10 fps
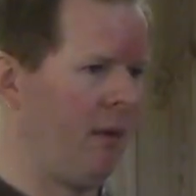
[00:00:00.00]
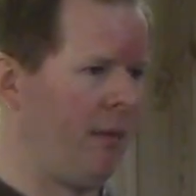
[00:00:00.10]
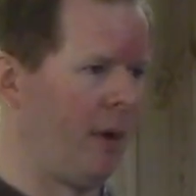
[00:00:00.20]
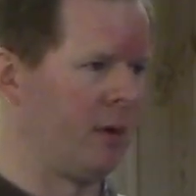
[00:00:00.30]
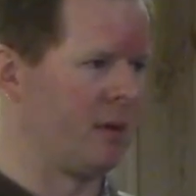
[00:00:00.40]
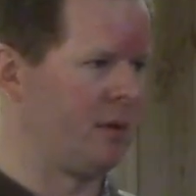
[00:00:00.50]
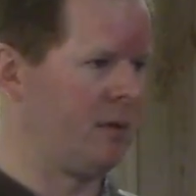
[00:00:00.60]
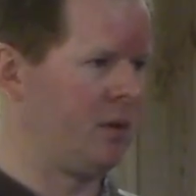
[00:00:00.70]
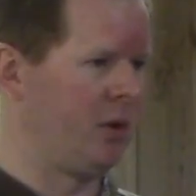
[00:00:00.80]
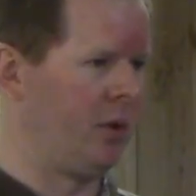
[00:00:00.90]

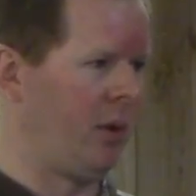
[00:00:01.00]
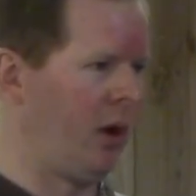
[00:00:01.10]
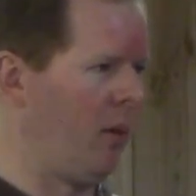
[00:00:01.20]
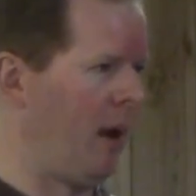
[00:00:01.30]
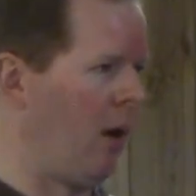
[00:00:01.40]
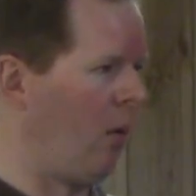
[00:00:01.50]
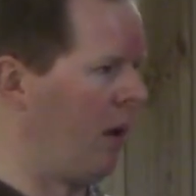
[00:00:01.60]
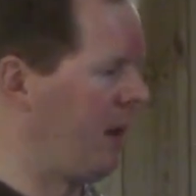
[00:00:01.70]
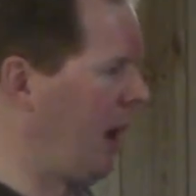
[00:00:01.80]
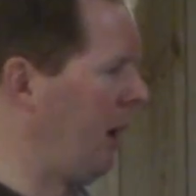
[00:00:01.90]
folks to hear about
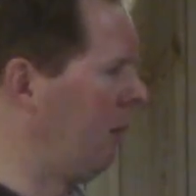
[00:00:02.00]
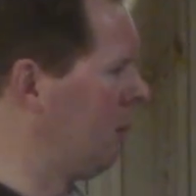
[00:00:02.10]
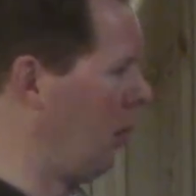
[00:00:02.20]
what they,